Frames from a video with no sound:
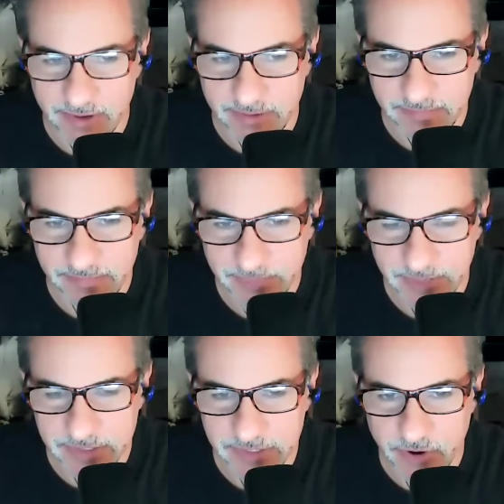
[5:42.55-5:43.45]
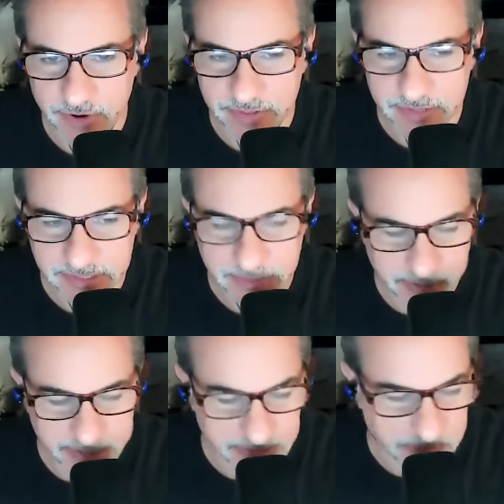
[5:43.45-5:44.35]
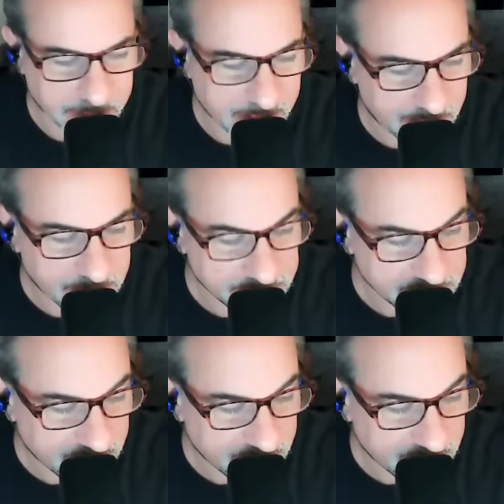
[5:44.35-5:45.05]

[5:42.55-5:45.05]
And then he started this amazing band.